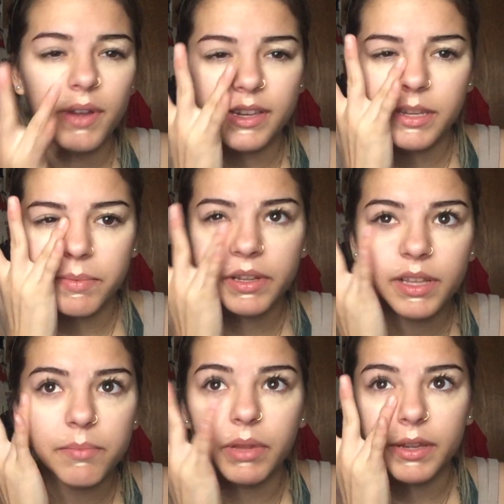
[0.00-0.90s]
I
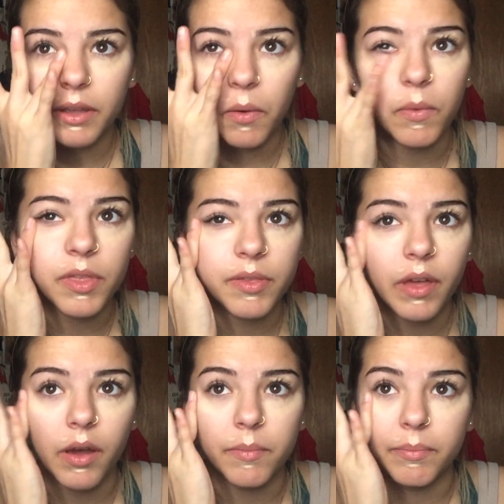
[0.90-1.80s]
typically blend out with
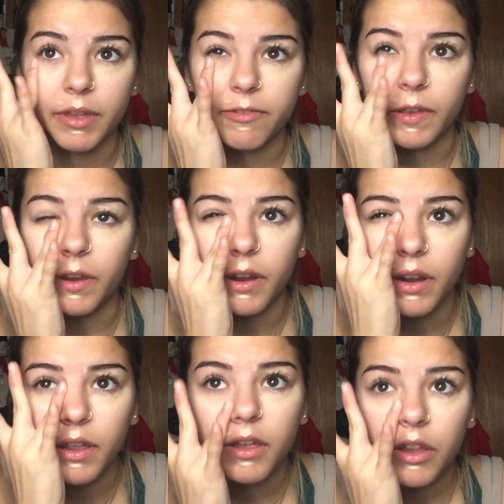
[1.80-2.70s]
my finger
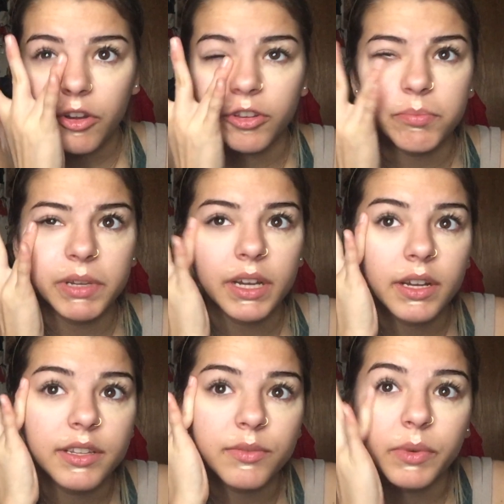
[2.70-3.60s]
just
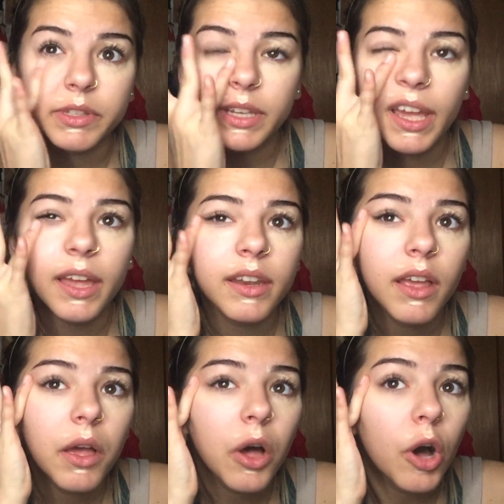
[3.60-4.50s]
because, once again,
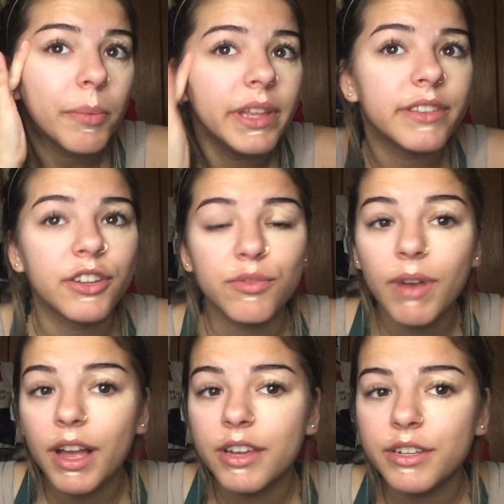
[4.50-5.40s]
I'll be in such a
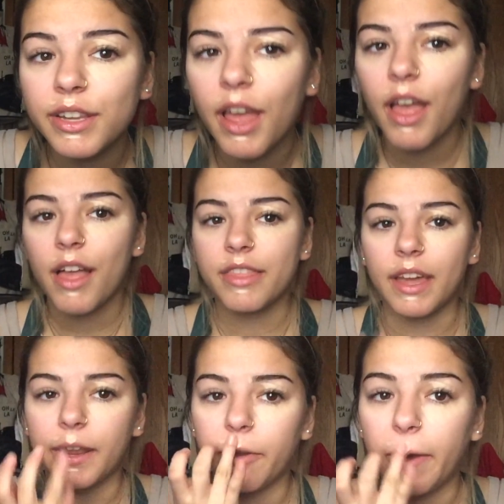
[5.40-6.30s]
rush
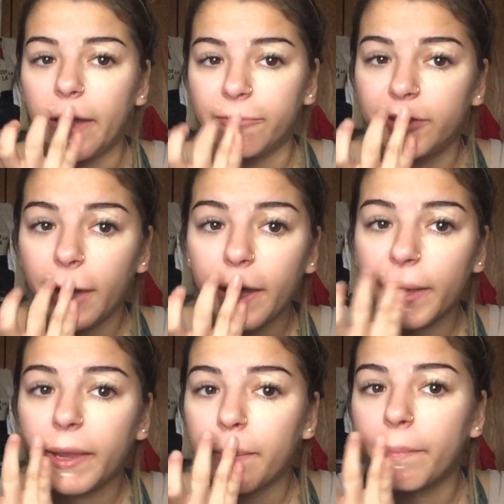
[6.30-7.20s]
that I don't have
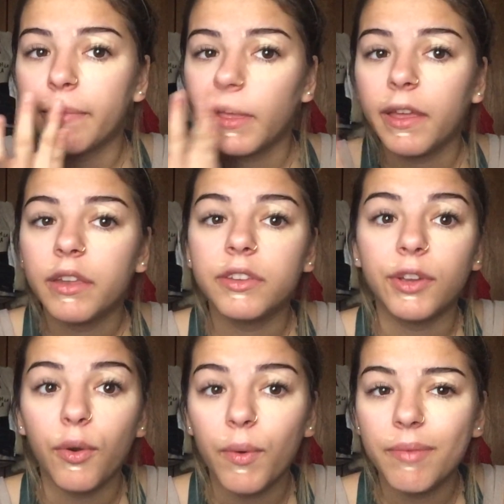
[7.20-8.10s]
time to
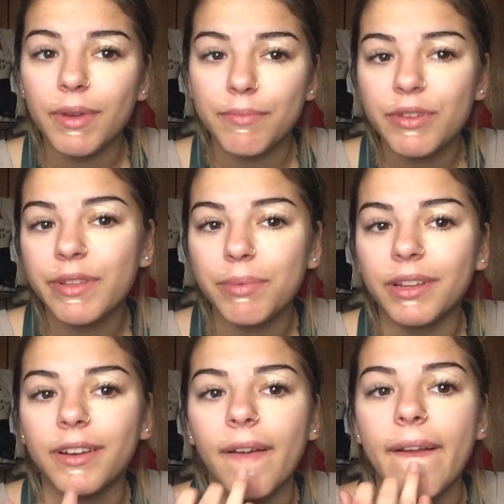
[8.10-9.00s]
go wet my beauty
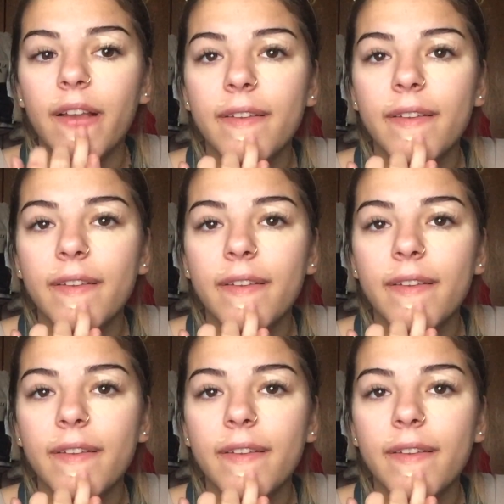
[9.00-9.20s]
blender.